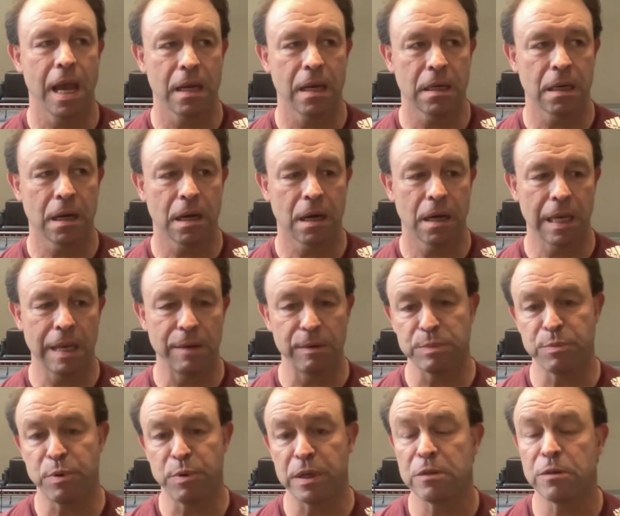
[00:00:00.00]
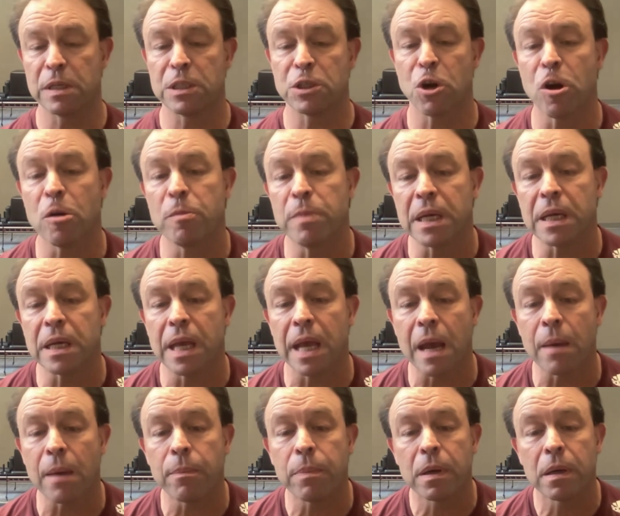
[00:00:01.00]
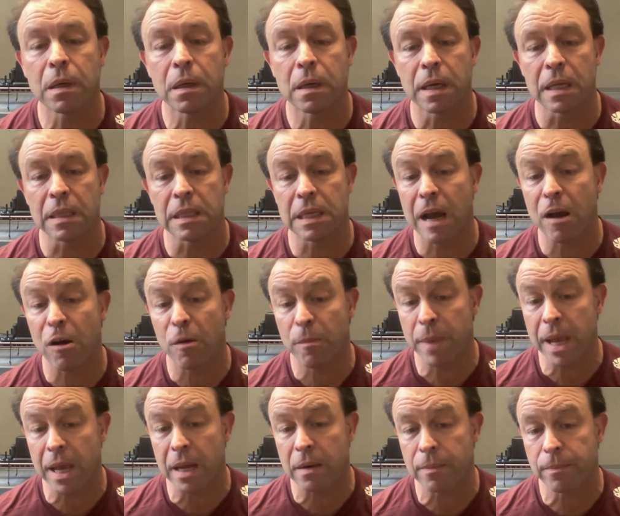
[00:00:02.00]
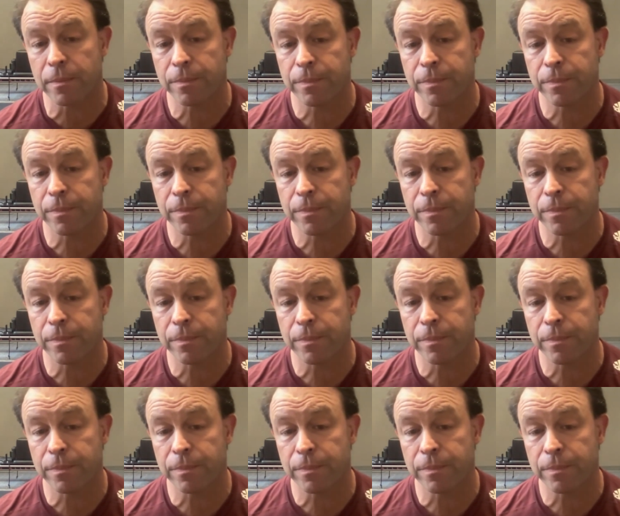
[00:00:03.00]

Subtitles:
and went to a tournament camp at the Isle of Man.